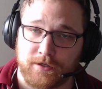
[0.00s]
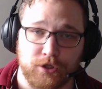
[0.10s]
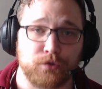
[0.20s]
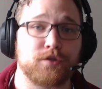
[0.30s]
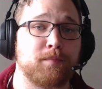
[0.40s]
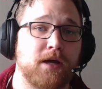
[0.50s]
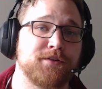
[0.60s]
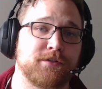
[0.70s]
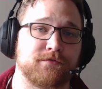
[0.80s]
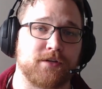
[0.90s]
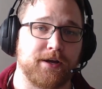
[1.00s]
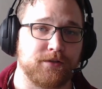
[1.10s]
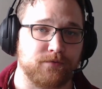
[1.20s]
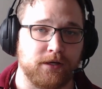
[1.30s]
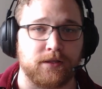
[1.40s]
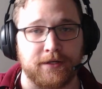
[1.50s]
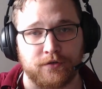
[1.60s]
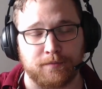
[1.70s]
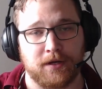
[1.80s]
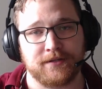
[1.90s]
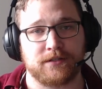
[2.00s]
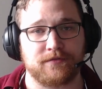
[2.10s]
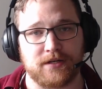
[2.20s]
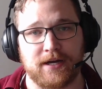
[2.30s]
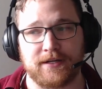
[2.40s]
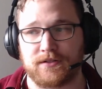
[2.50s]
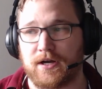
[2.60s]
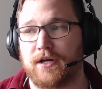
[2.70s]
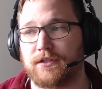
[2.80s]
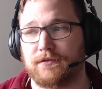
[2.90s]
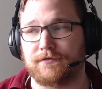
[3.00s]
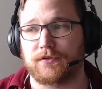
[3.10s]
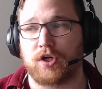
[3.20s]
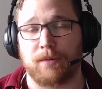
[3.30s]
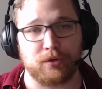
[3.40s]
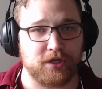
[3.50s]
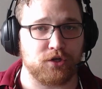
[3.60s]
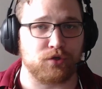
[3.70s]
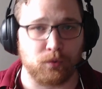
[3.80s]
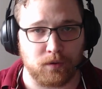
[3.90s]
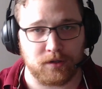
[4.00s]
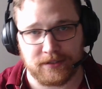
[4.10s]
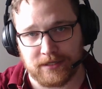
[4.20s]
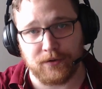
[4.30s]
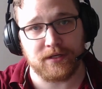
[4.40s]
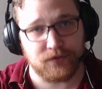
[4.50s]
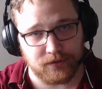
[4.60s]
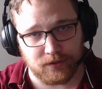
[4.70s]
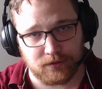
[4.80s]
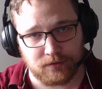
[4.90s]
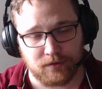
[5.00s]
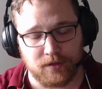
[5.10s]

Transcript: You know, there's positive sides, right? Like there's positive sides of computational work is now easier,